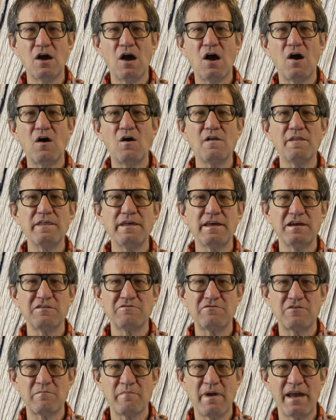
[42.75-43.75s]
All the
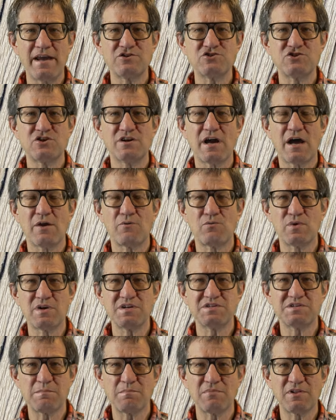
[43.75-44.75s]
information on
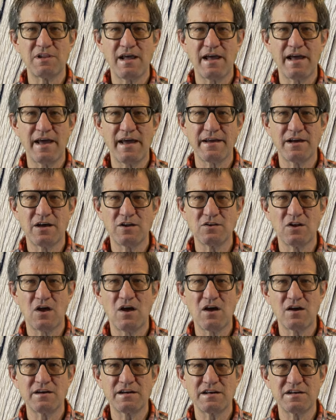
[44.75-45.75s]
resupplying a
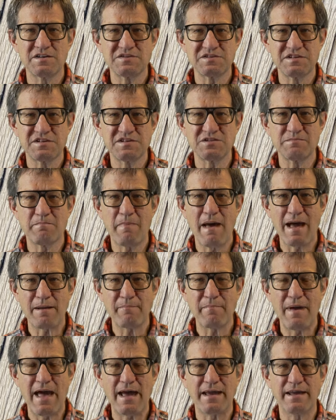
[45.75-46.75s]
long distance
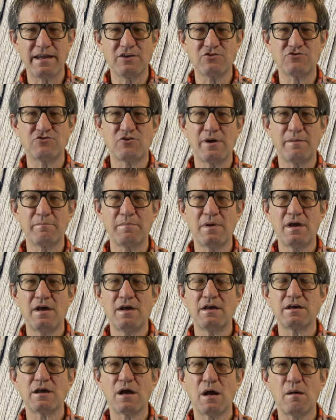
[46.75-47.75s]
backpacking trip
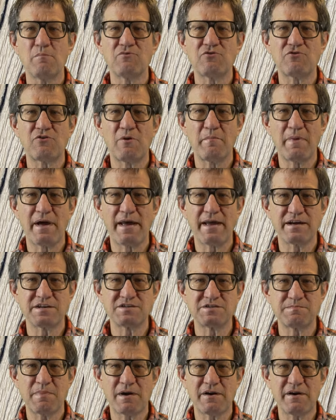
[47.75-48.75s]
comes from my
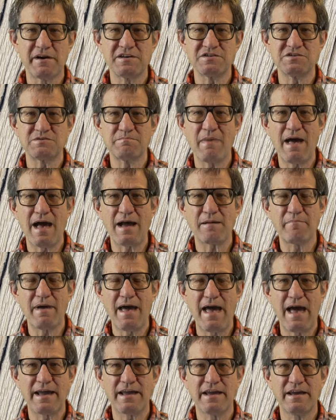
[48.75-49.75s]
experience
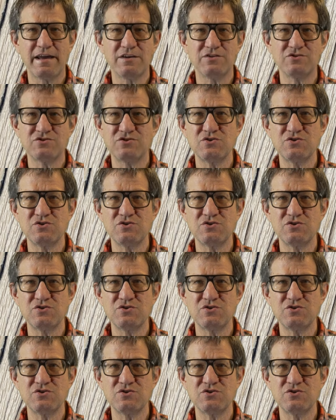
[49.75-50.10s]
backpacking